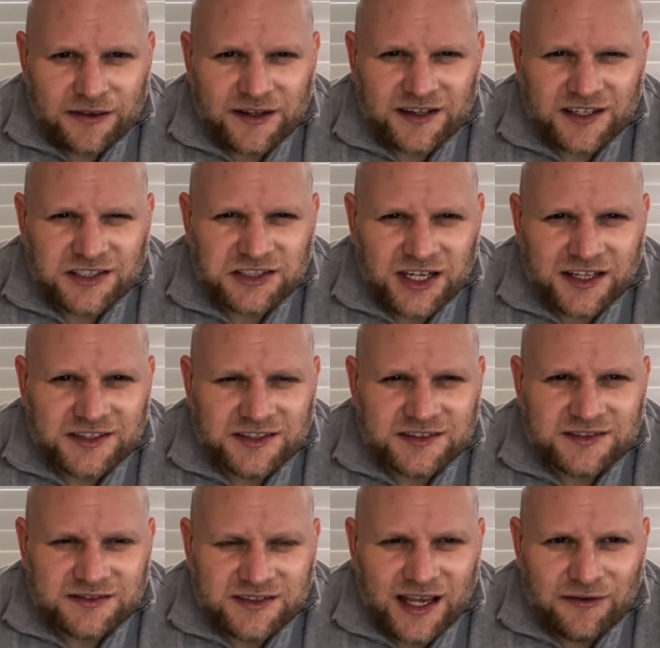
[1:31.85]
I think the
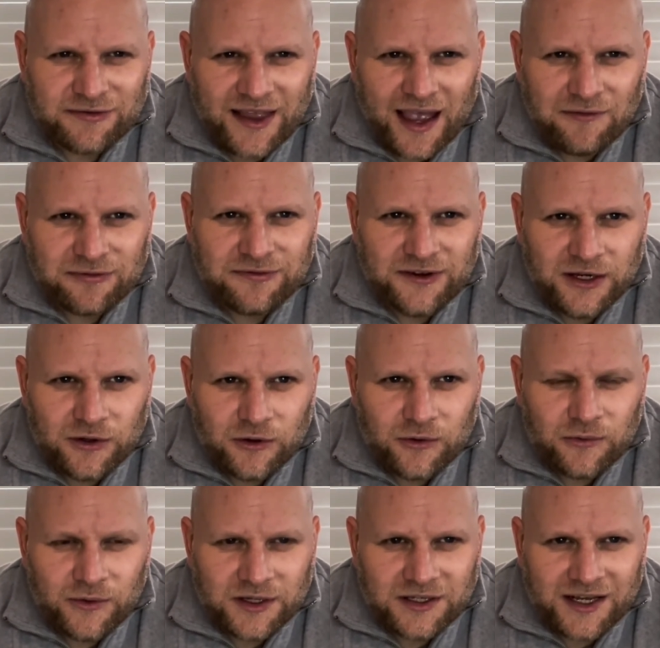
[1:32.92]
shutters give that feel
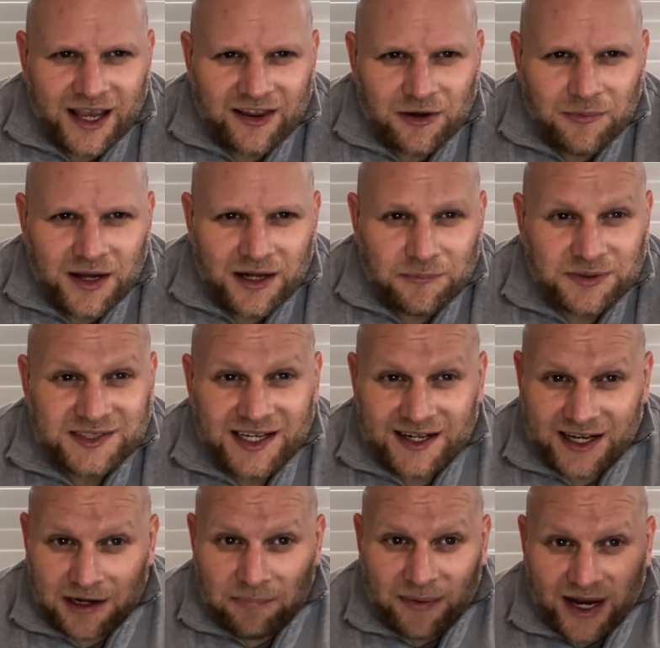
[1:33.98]
when you get them in,
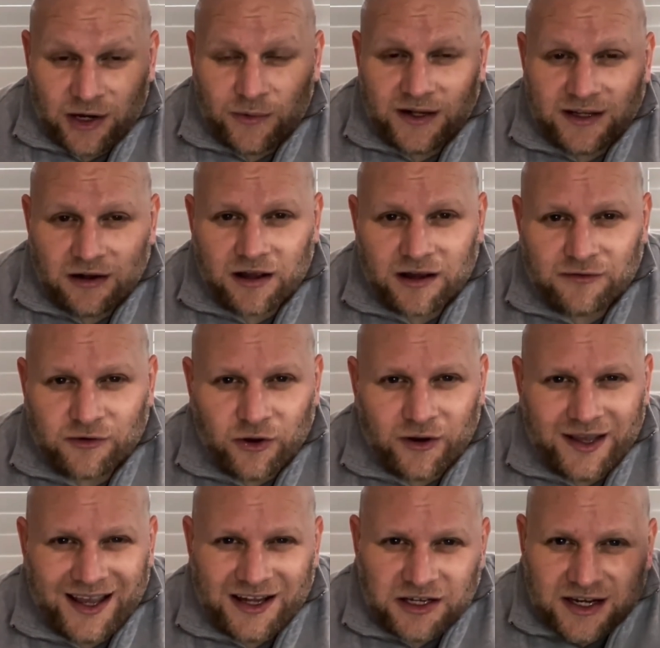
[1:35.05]
particularly in a bay window like I've got here.